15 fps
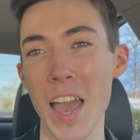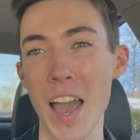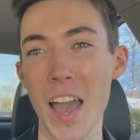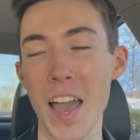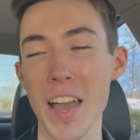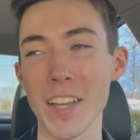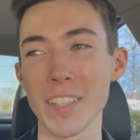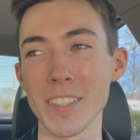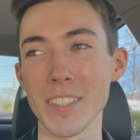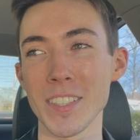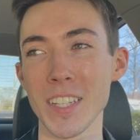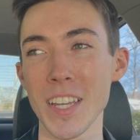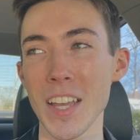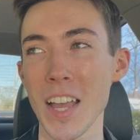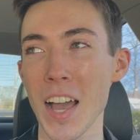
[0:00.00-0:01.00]

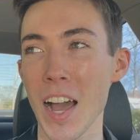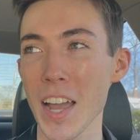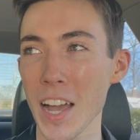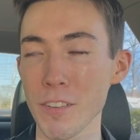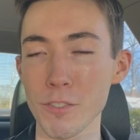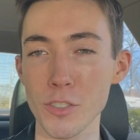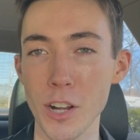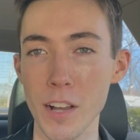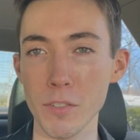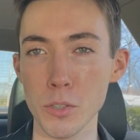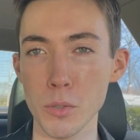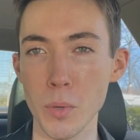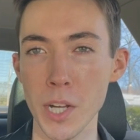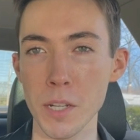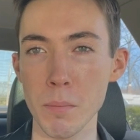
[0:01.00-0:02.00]
And I have
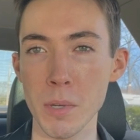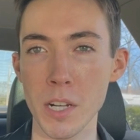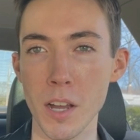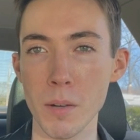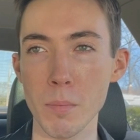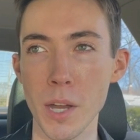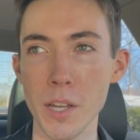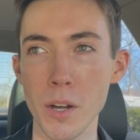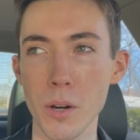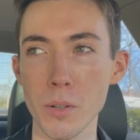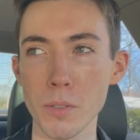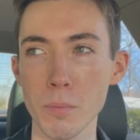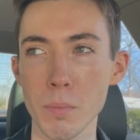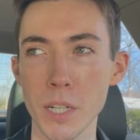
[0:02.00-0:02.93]
traveled quite a bit on my own,